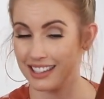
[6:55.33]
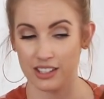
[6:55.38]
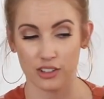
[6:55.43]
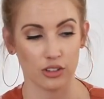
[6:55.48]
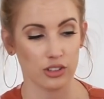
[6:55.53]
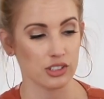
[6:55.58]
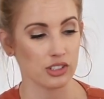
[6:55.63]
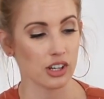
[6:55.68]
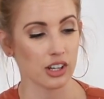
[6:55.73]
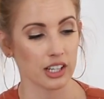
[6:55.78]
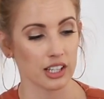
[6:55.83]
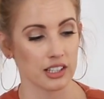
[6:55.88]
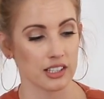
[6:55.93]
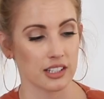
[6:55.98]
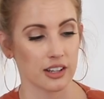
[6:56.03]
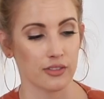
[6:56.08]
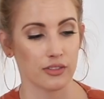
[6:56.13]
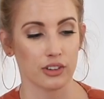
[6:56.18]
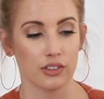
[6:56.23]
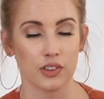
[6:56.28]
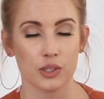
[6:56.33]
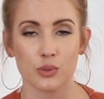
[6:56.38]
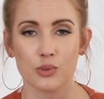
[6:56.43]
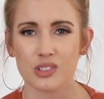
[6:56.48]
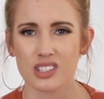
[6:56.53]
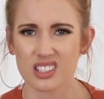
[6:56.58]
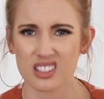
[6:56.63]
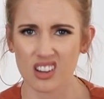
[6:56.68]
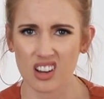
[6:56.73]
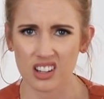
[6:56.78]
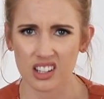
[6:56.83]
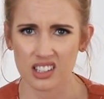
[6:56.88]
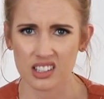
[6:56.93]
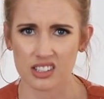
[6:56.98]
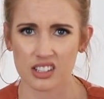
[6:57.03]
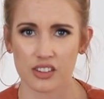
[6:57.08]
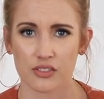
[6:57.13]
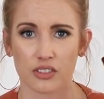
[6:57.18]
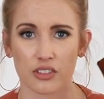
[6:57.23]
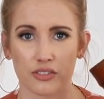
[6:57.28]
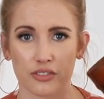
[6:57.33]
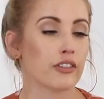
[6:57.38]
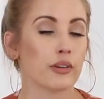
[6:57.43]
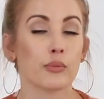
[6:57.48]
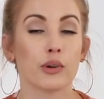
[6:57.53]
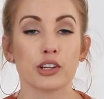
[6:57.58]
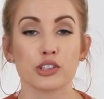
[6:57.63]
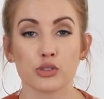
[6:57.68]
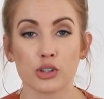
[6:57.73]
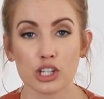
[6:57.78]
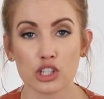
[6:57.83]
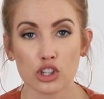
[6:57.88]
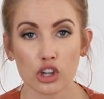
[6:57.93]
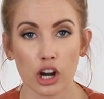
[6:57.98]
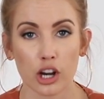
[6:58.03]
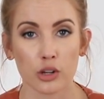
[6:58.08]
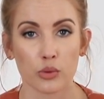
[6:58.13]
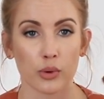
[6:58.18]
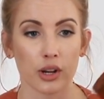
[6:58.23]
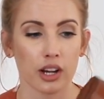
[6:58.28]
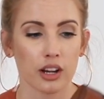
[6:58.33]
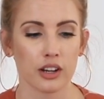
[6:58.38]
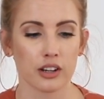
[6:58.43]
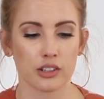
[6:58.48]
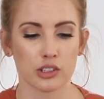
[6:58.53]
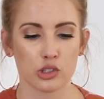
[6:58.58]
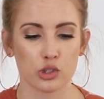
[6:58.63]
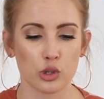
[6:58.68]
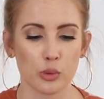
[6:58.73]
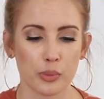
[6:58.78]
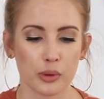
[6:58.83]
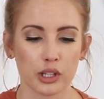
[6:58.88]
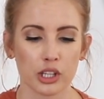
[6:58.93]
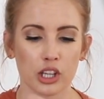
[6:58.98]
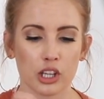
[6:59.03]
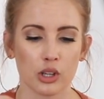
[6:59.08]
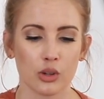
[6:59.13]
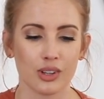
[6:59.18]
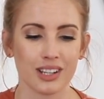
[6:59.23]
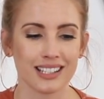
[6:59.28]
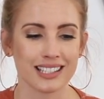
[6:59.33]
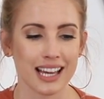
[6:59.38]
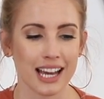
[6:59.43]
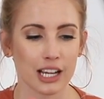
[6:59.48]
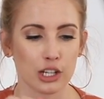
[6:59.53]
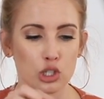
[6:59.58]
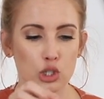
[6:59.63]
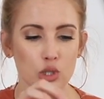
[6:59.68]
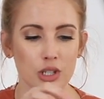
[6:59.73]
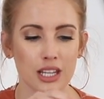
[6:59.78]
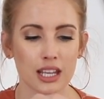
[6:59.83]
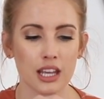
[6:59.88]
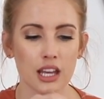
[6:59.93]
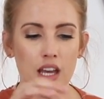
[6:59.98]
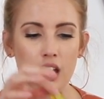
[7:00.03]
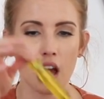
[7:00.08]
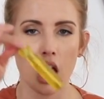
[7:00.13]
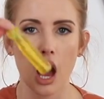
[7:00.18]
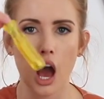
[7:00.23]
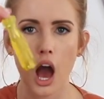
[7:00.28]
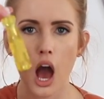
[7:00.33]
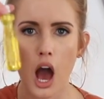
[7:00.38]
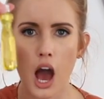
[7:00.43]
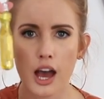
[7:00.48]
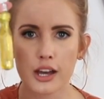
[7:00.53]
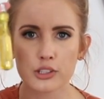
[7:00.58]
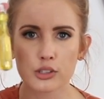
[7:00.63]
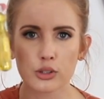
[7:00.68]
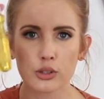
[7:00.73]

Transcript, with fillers: little stocking stuffer. This was a stocking stuffer from Restoration Hardware, super cute. It's actually a